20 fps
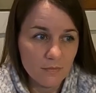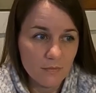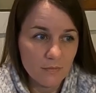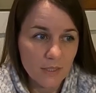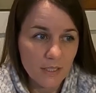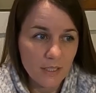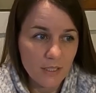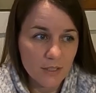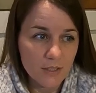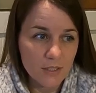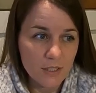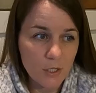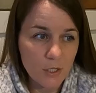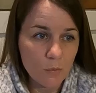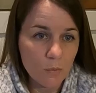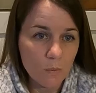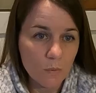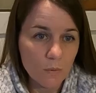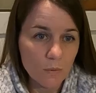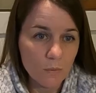need to see
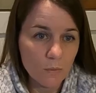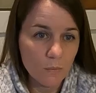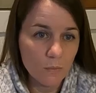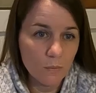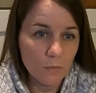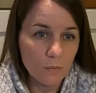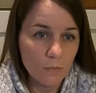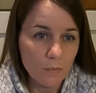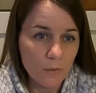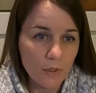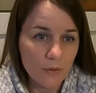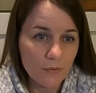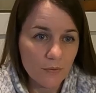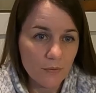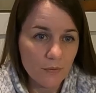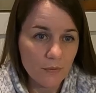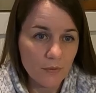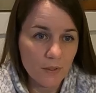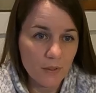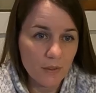
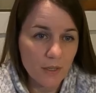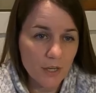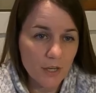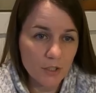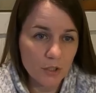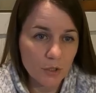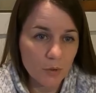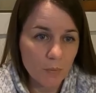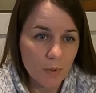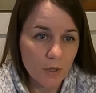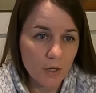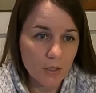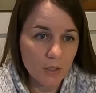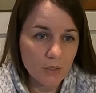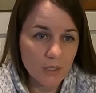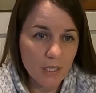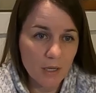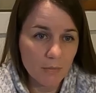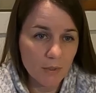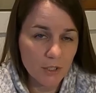if the national
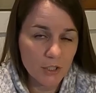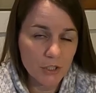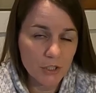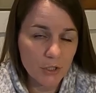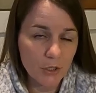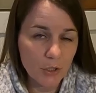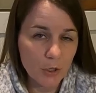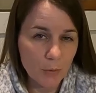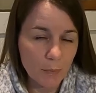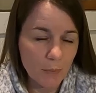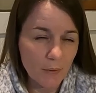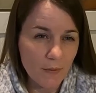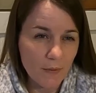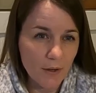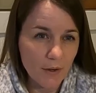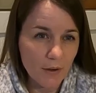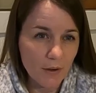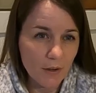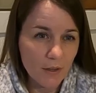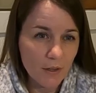parks, how much they're open
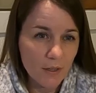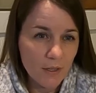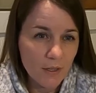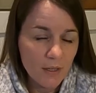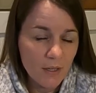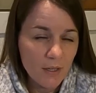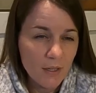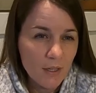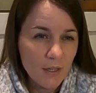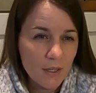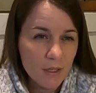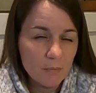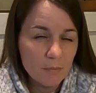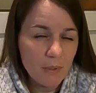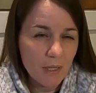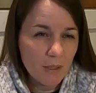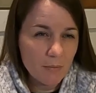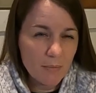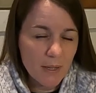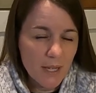there.
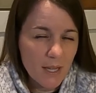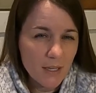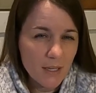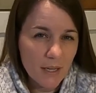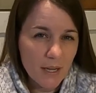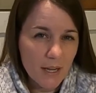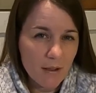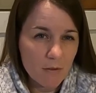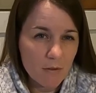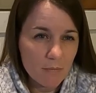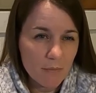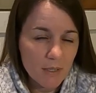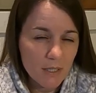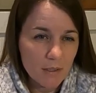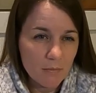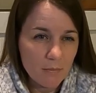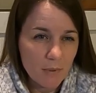Big Bend, I haven't been to